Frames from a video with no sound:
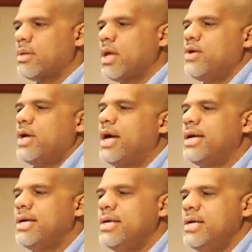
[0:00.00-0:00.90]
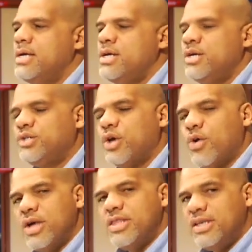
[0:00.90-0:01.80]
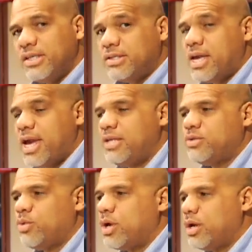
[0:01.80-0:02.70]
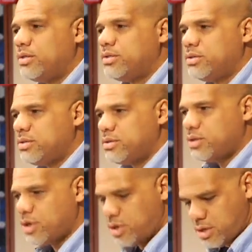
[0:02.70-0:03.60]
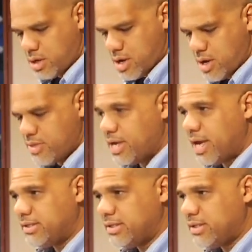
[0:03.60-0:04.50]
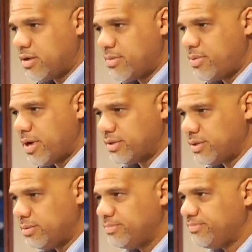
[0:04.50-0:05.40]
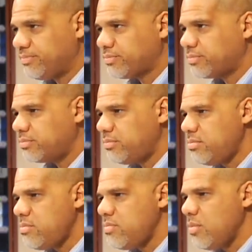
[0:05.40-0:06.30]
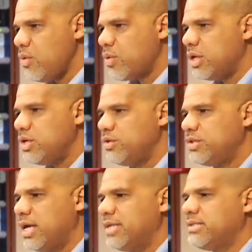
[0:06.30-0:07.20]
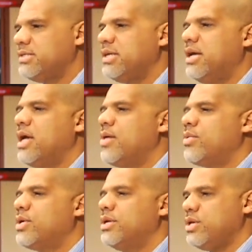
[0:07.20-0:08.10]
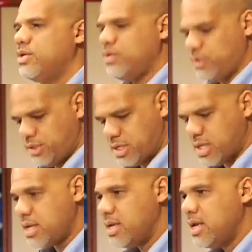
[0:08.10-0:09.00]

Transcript: Okay, so in this case, we're going to turn on the SSL compressor. We're going to use the SSL, and we're going to use the